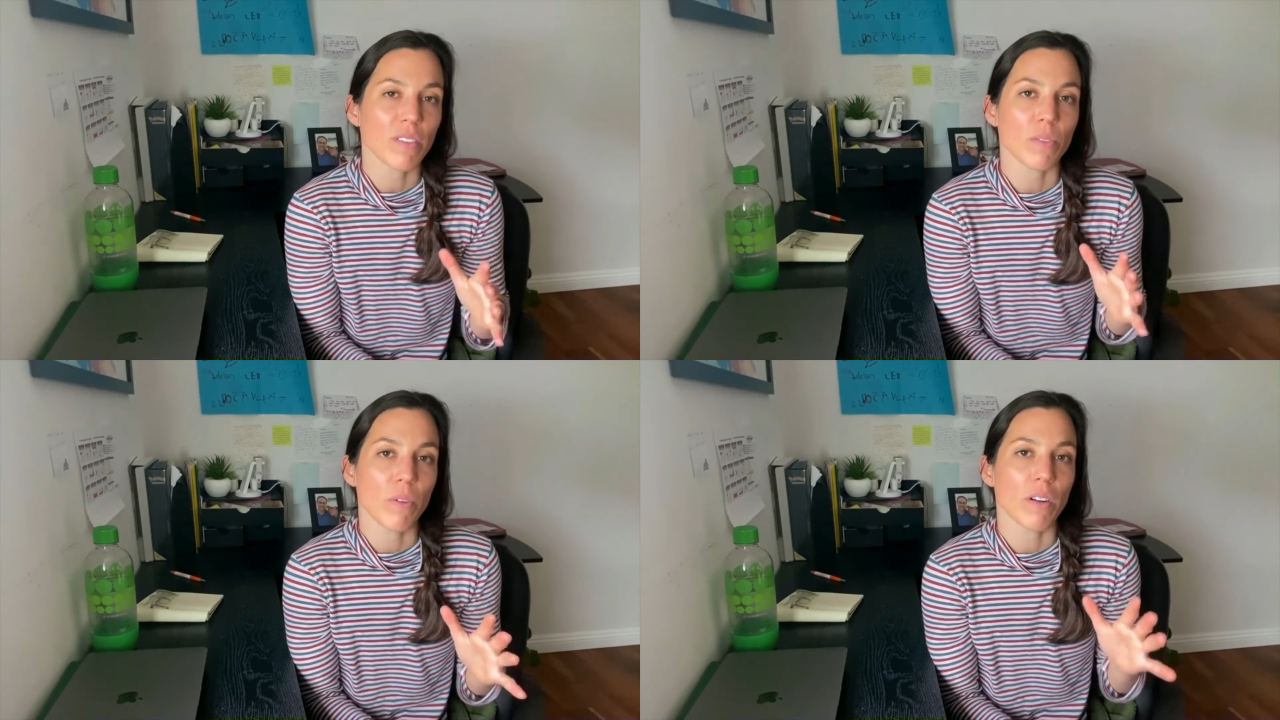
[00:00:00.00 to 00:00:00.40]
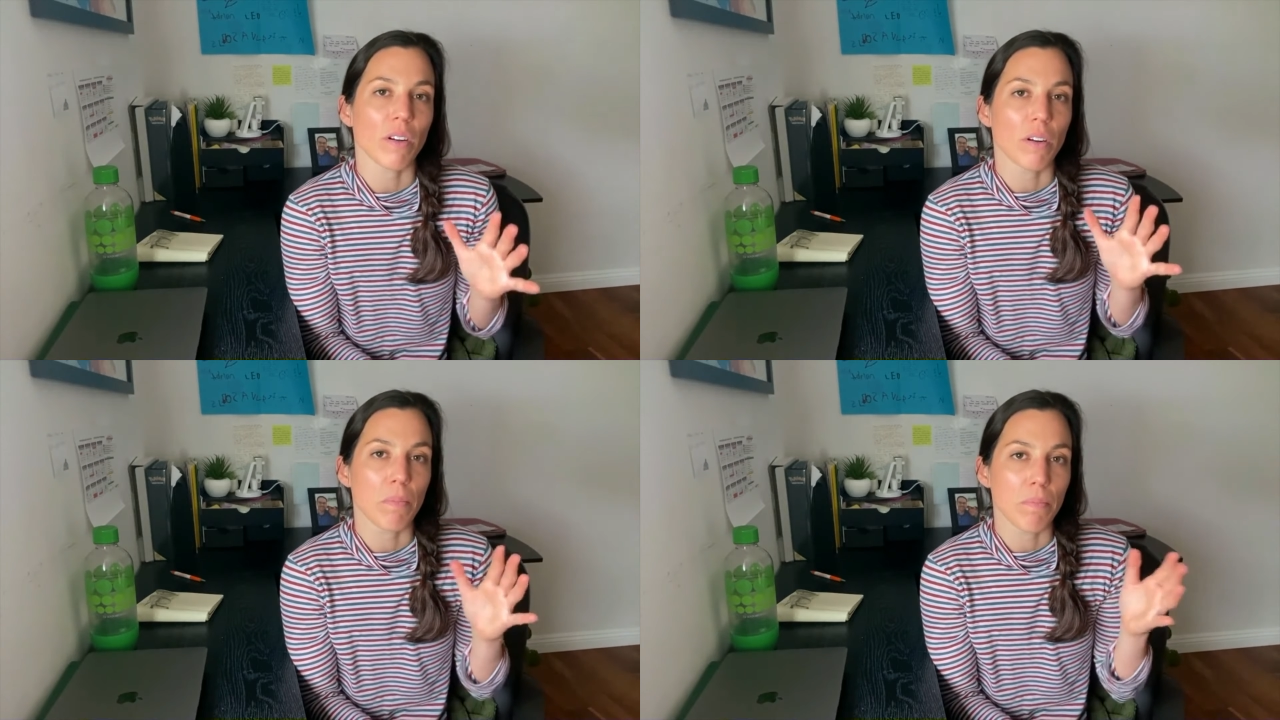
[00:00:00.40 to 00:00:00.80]
of this one
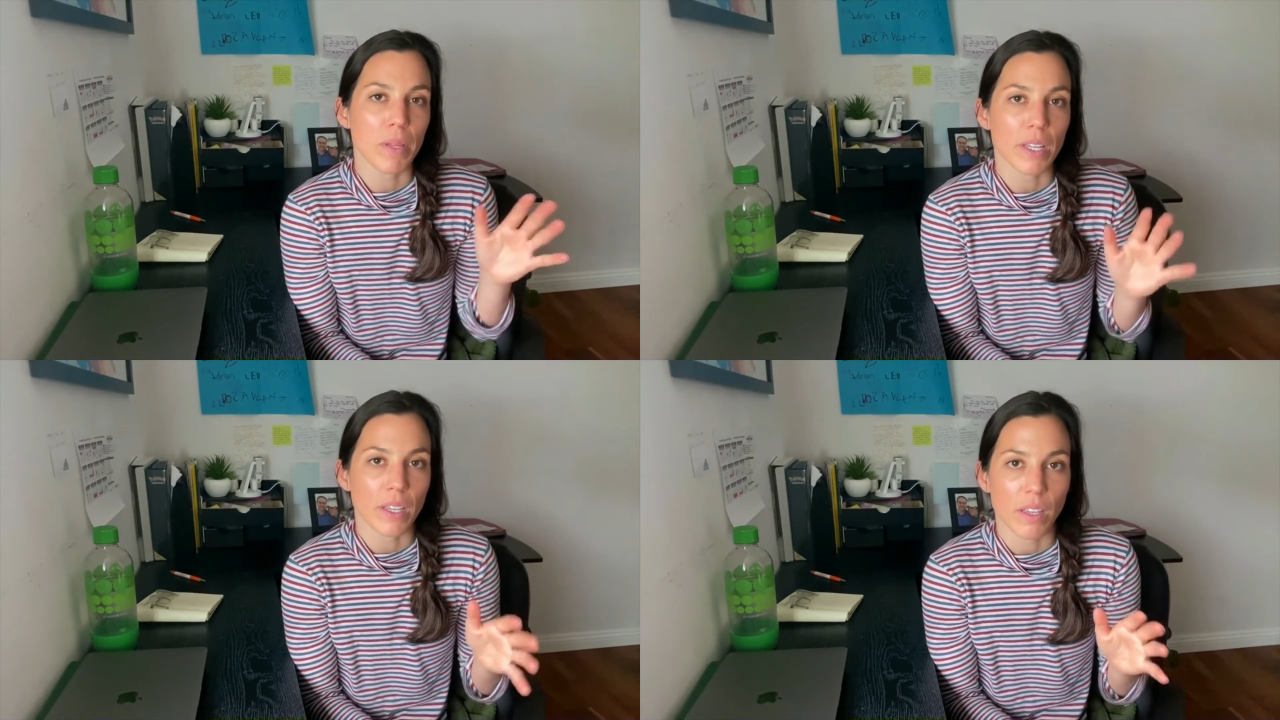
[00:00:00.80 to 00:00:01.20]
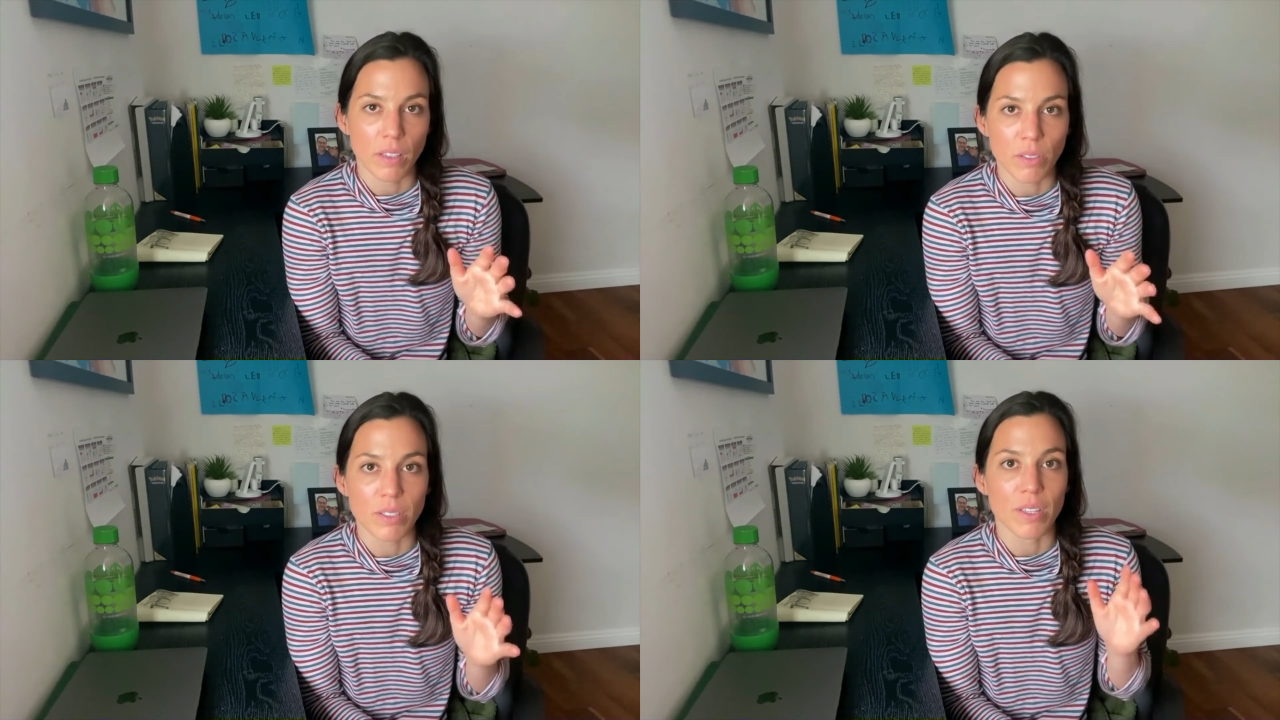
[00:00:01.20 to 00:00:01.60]
are a bit
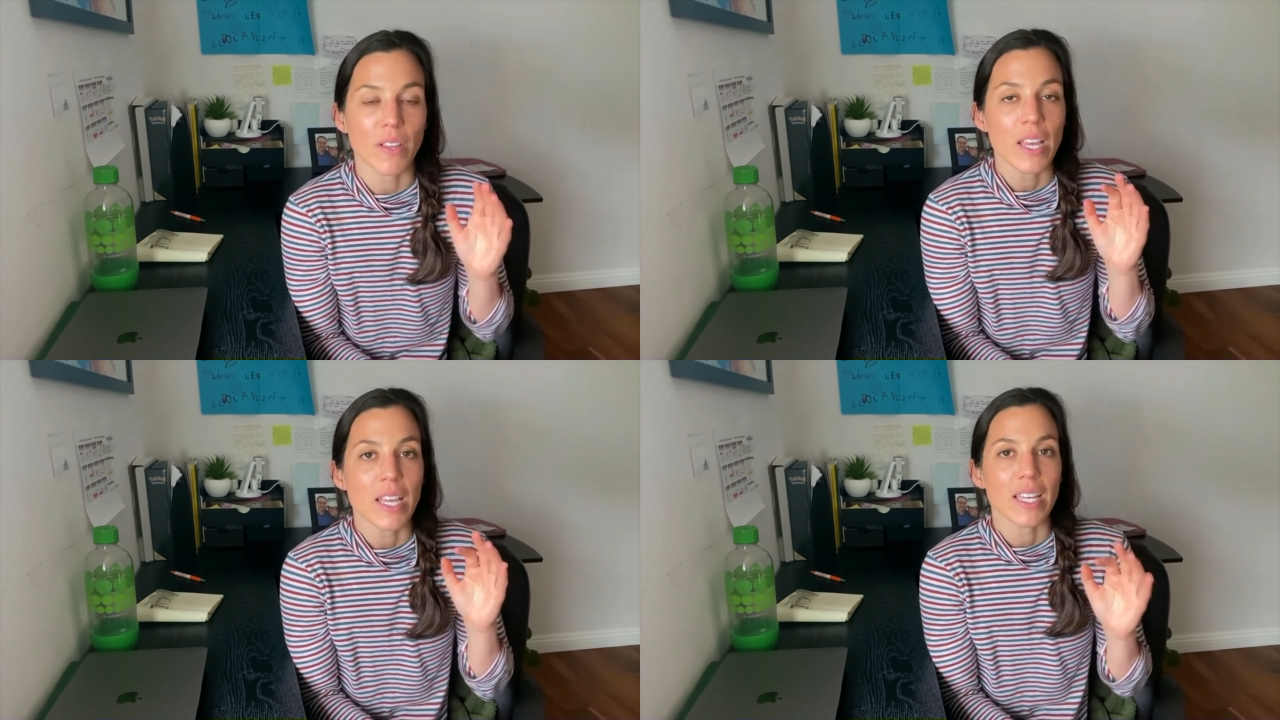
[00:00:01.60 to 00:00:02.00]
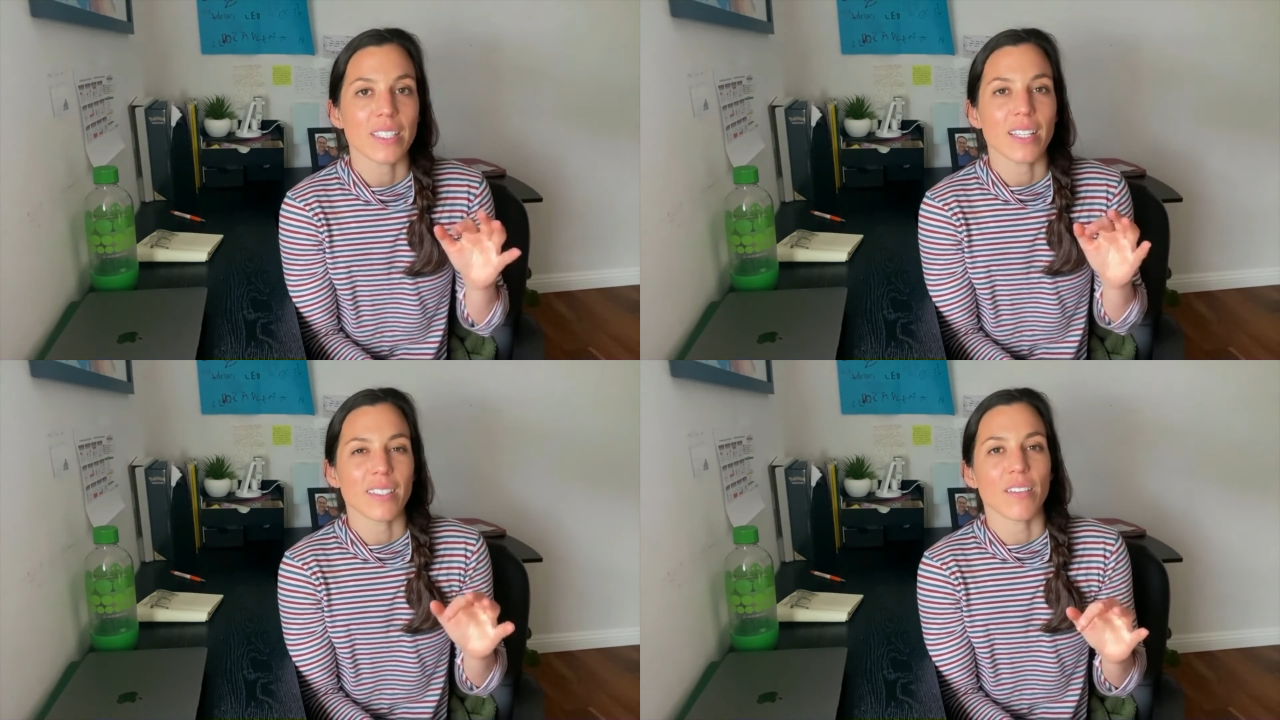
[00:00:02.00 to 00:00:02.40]
inconclusive.
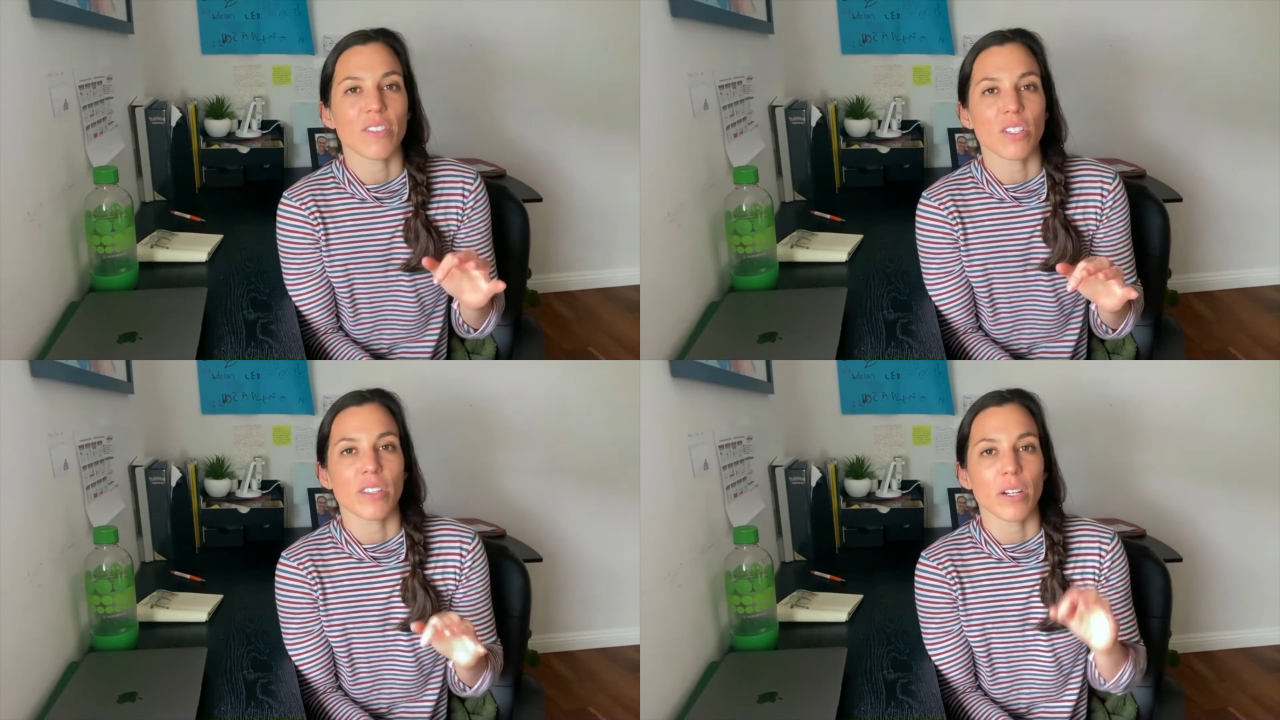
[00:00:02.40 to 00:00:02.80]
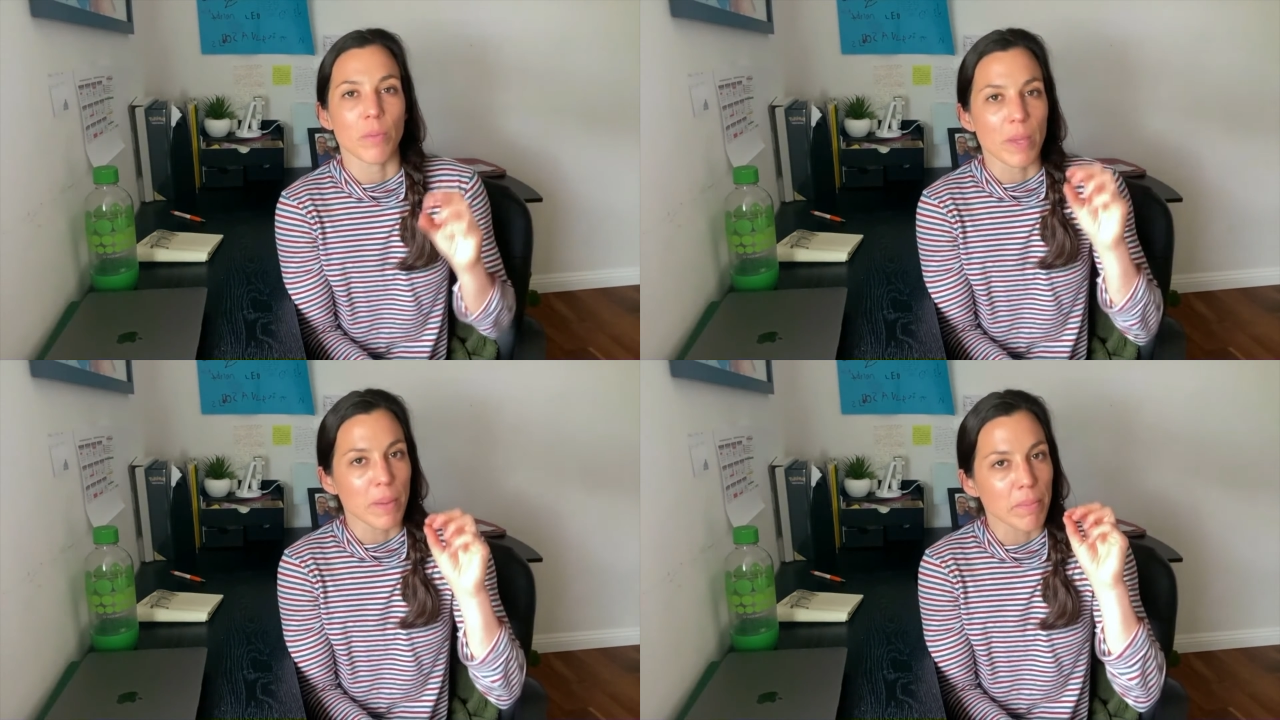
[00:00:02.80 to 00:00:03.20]
It says that vision
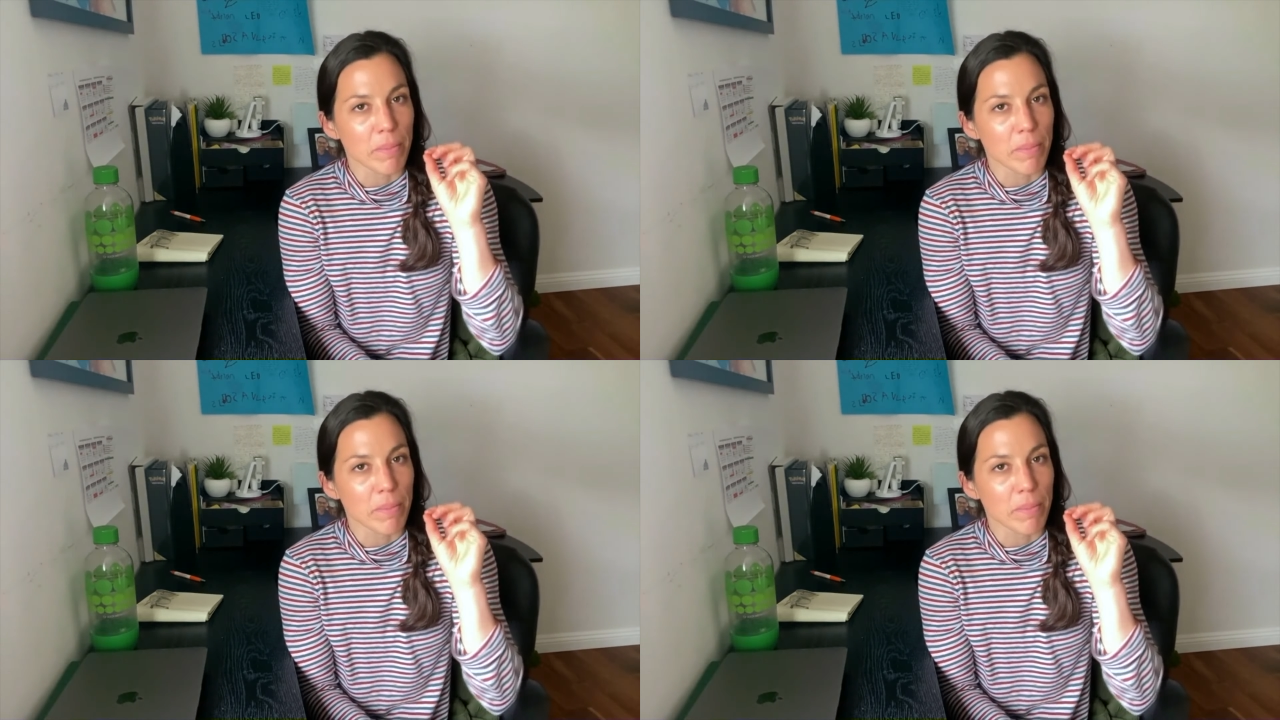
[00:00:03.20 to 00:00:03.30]
therapy